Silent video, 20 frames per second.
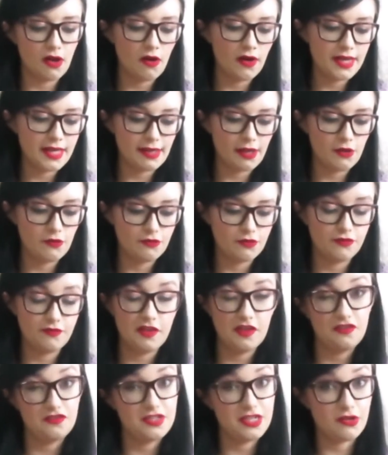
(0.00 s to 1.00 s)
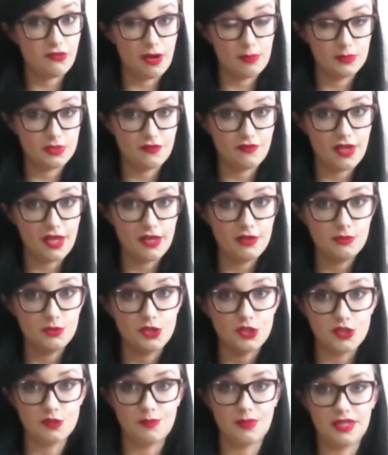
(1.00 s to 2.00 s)
I go for 50 grams of oats
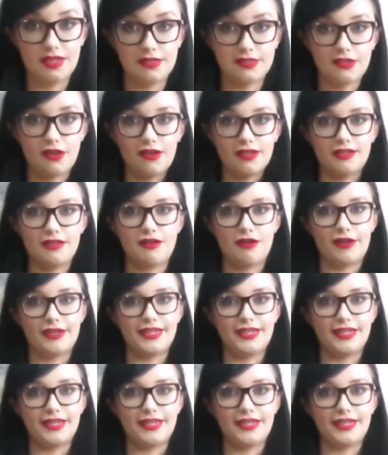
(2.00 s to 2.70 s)
just because I